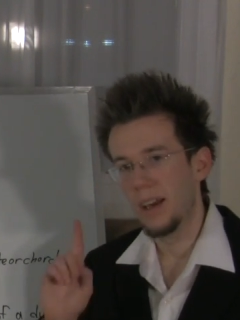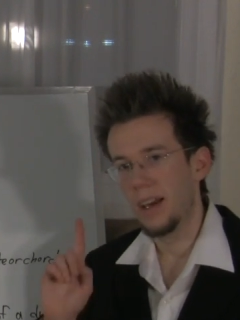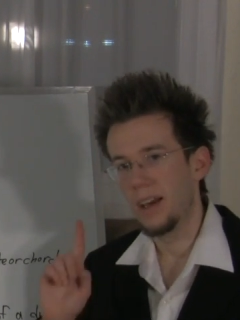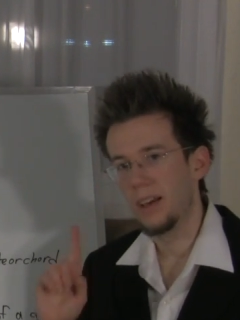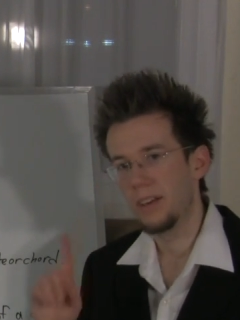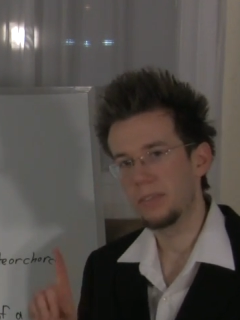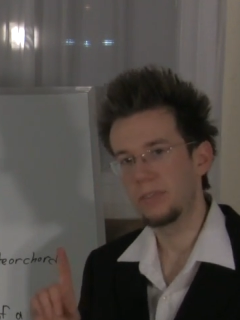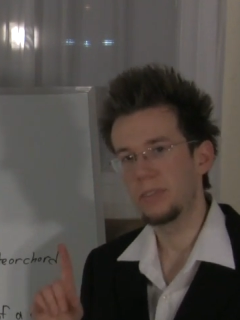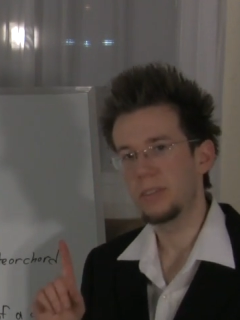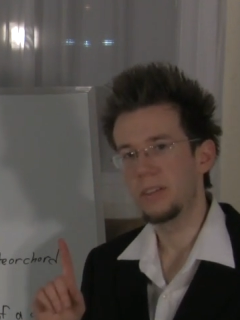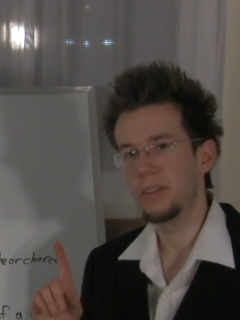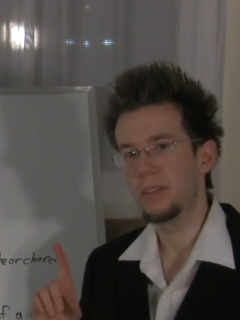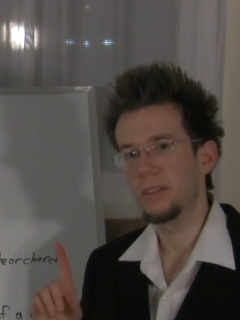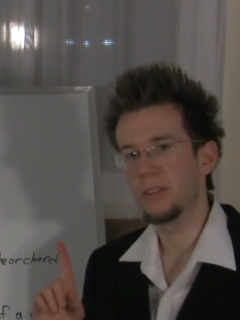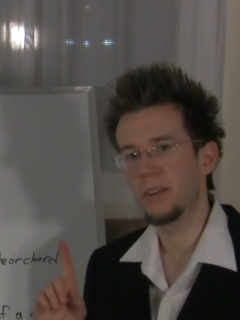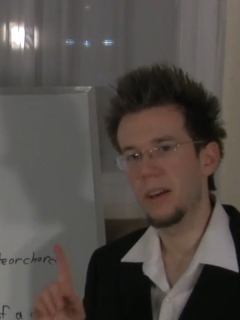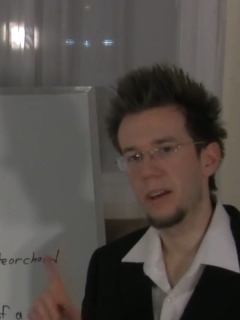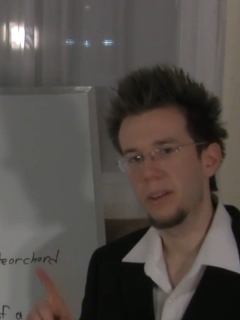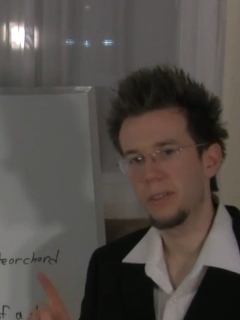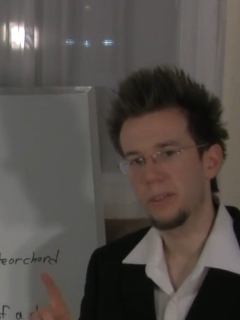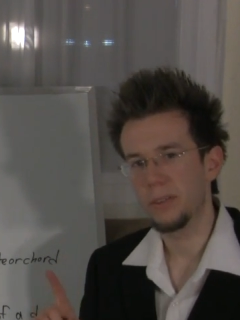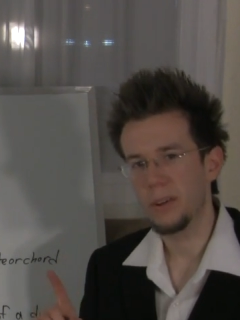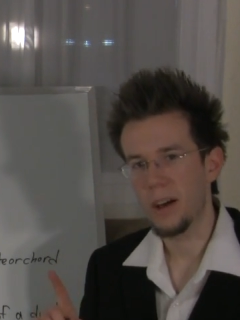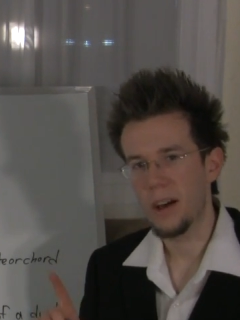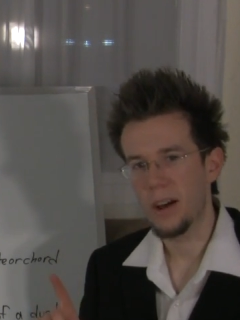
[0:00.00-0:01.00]
If
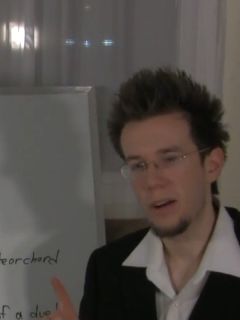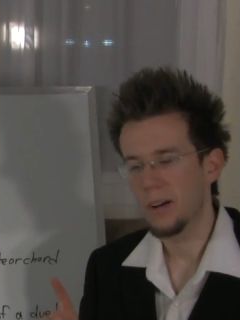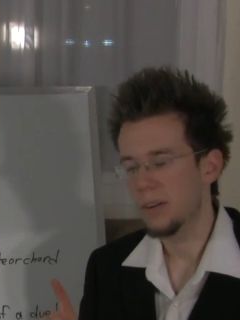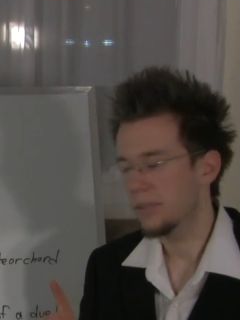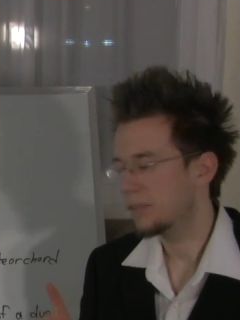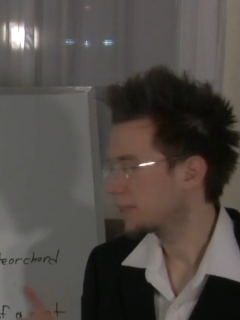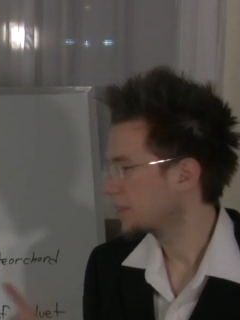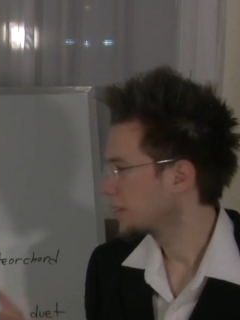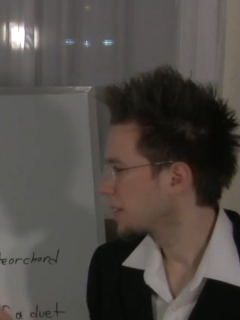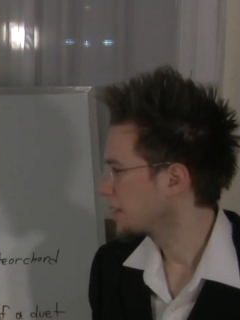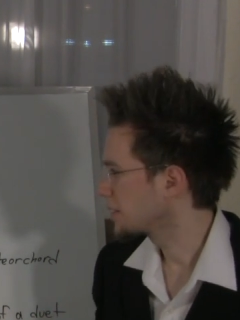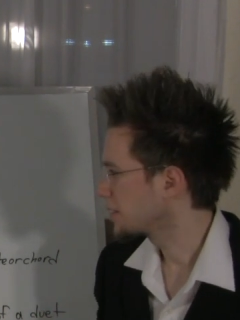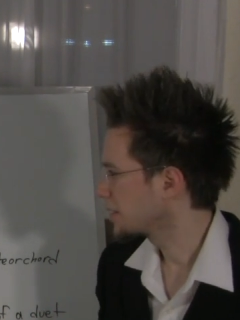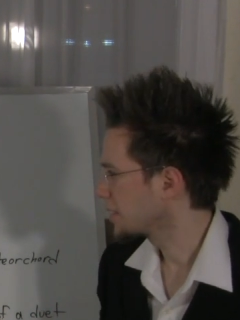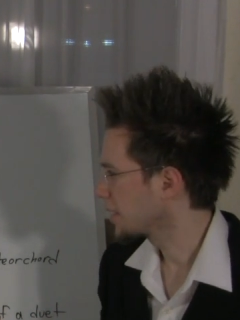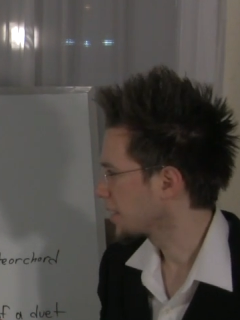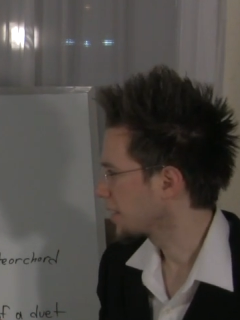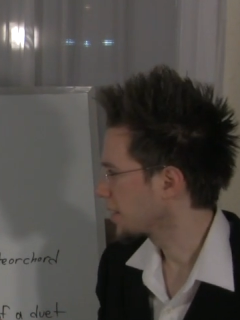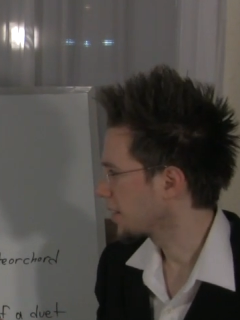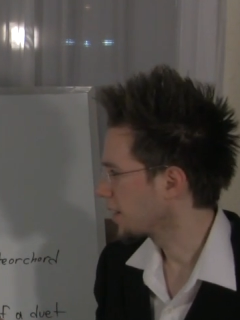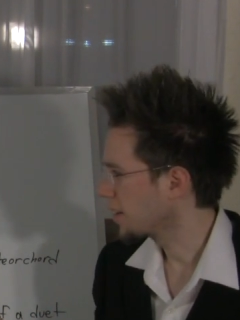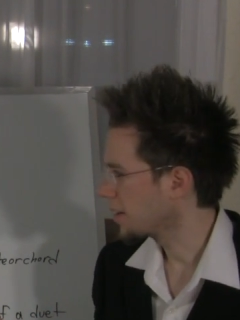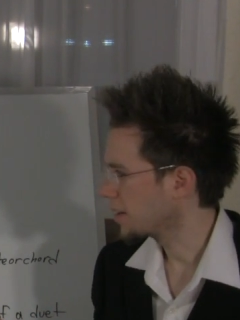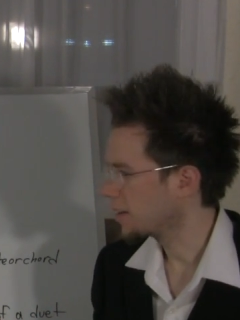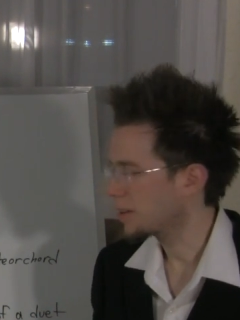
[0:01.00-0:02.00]
however you
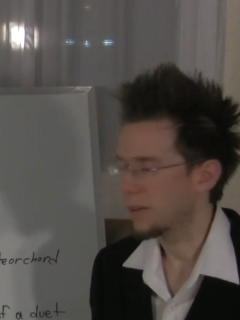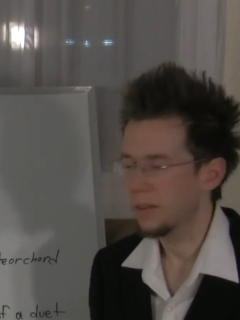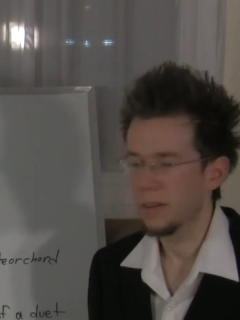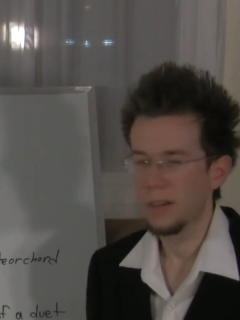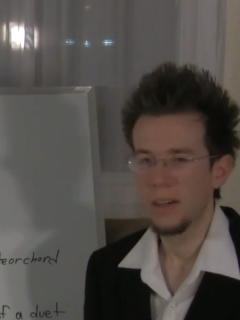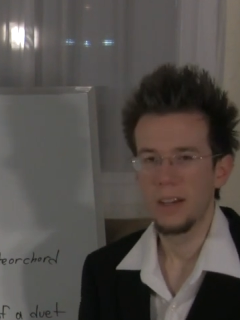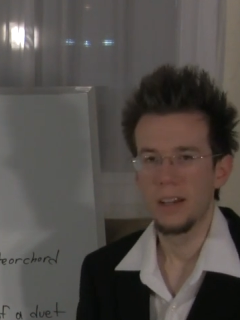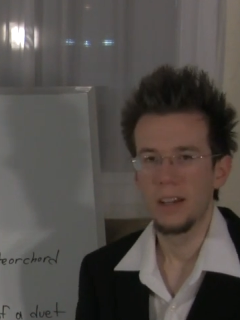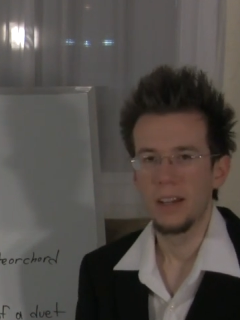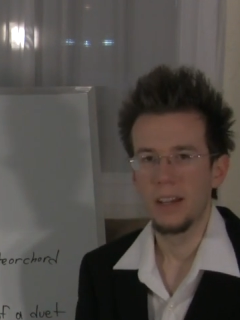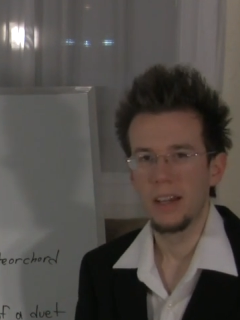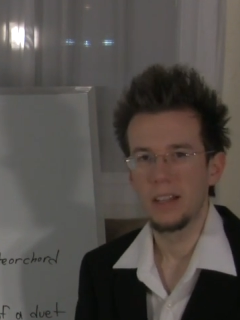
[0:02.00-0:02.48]
said, oh,